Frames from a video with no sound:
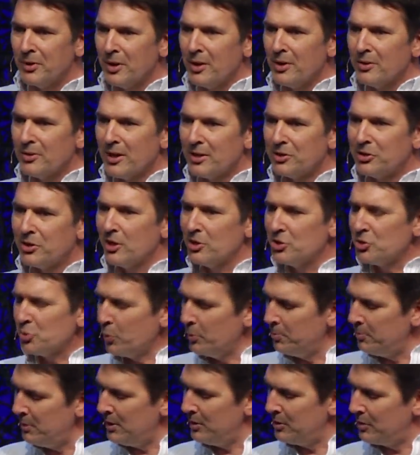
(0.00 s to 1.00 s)
that this
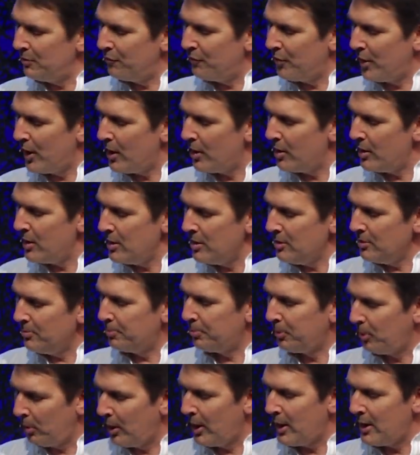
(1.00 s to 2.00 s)
would be the very
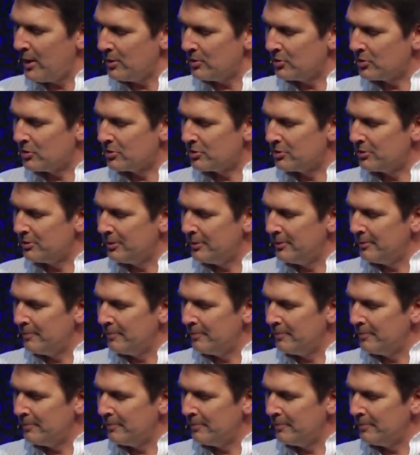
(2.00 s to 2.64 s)
place